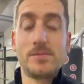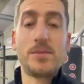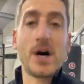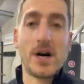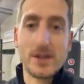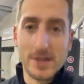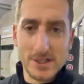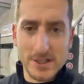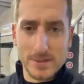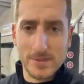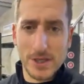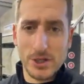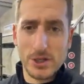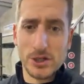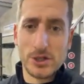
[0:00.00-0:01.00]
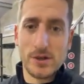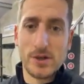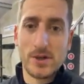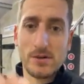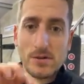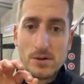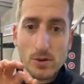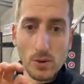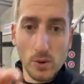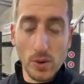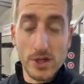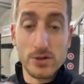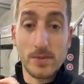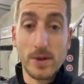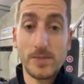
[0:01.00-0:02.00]
But that doesn't mean you should do that.
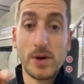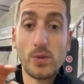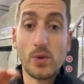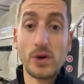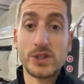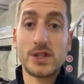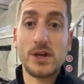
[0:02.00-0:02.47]
Always remember, what's